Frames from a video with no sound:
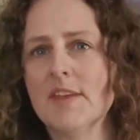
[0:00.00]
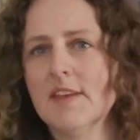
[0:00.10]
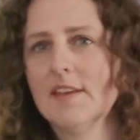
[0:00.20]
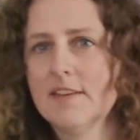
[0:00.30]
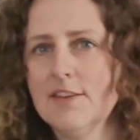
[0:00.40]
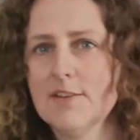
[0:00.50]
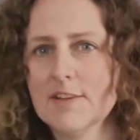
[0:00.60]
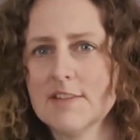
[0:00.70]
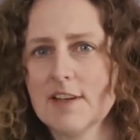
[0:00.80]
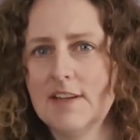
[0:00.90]
you could
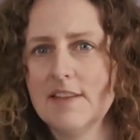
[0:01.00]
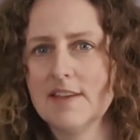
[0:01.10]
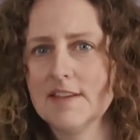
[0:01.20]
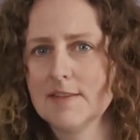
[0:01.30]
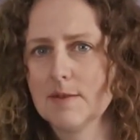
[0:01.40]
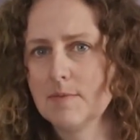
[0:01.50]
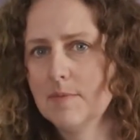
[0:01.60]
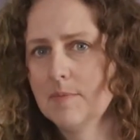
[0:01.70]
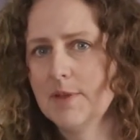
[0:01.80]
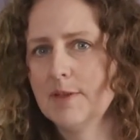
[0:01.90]
go like this, put your